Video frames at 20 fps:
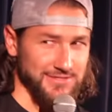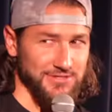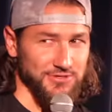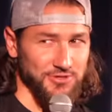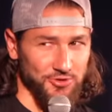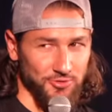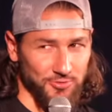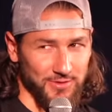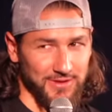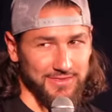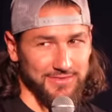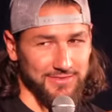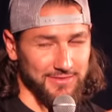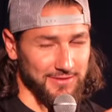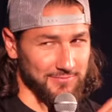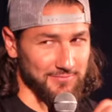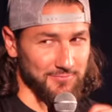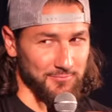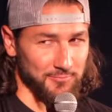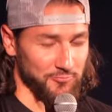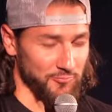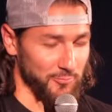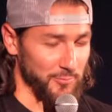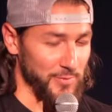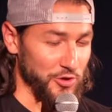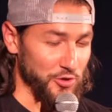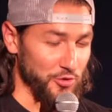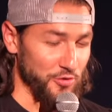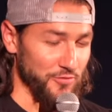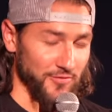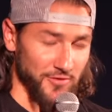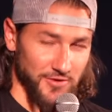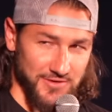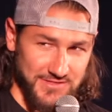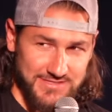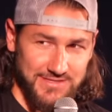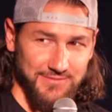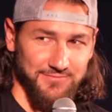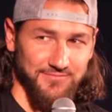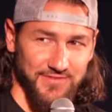too, with the
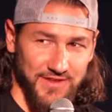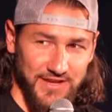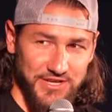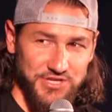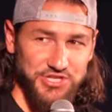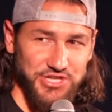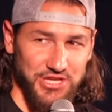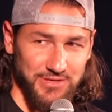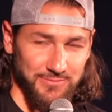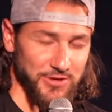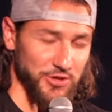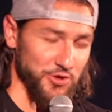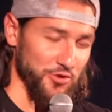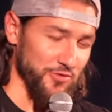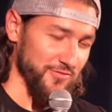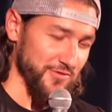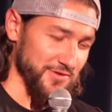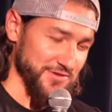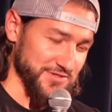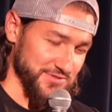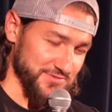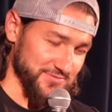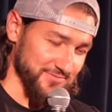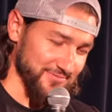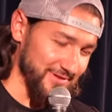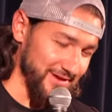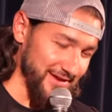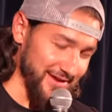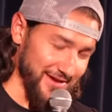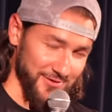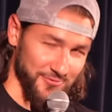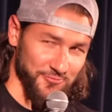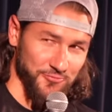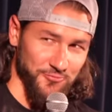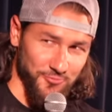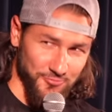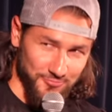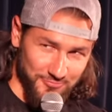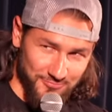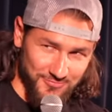maneuvers, the finishing maneuvers
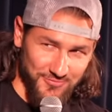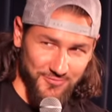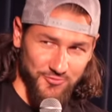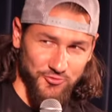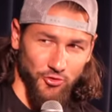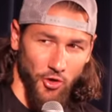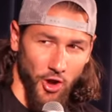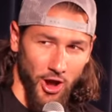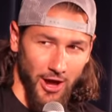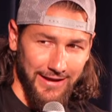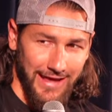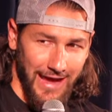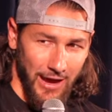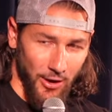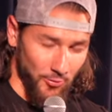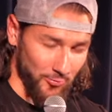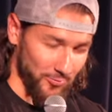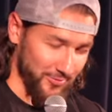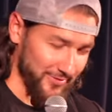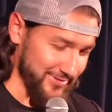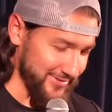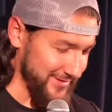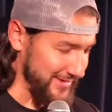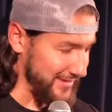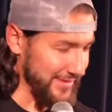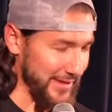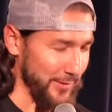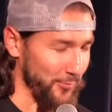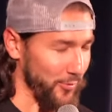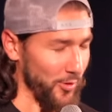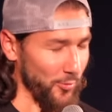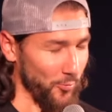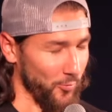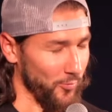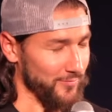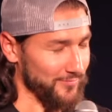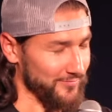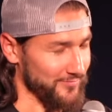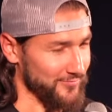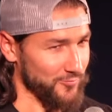drawn out. They weren't
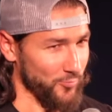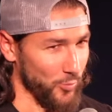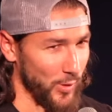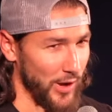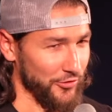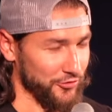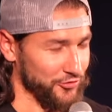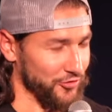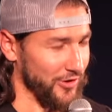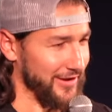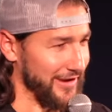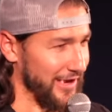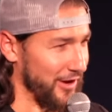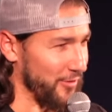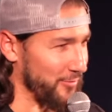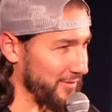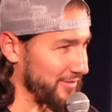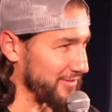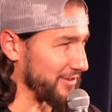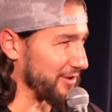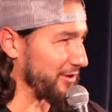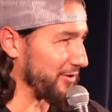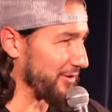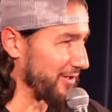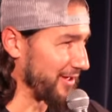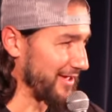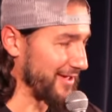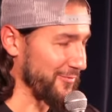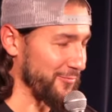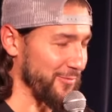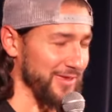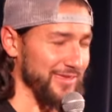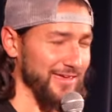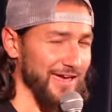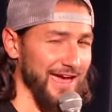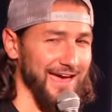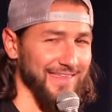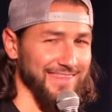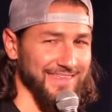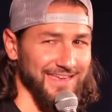well drawn out, but, you know, you
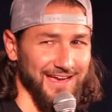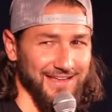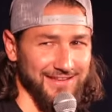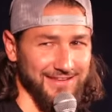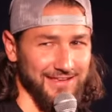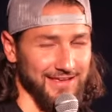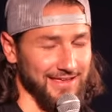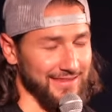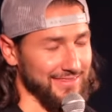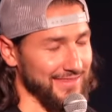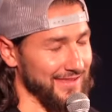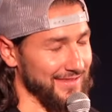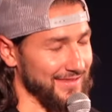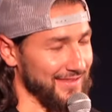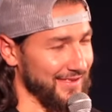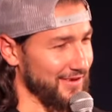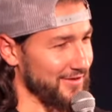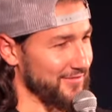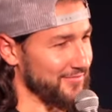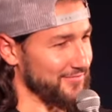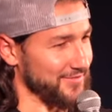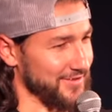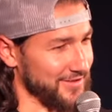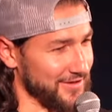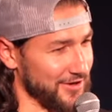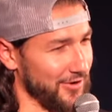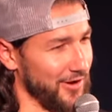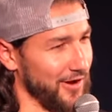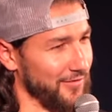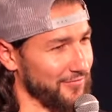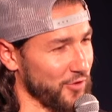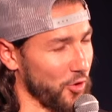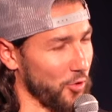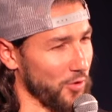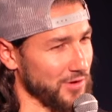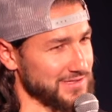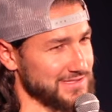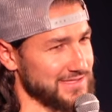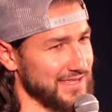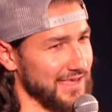had the idea. And then... You know, of
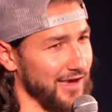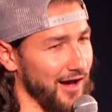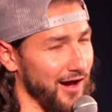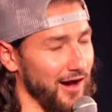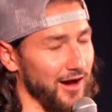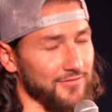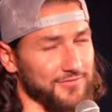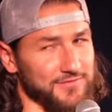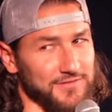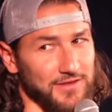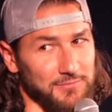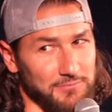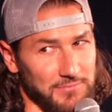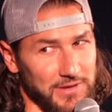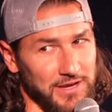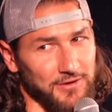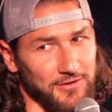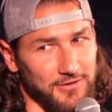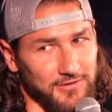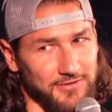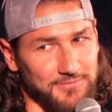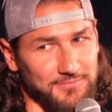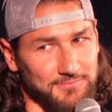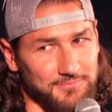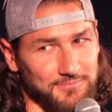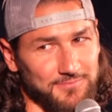course, they often mirrored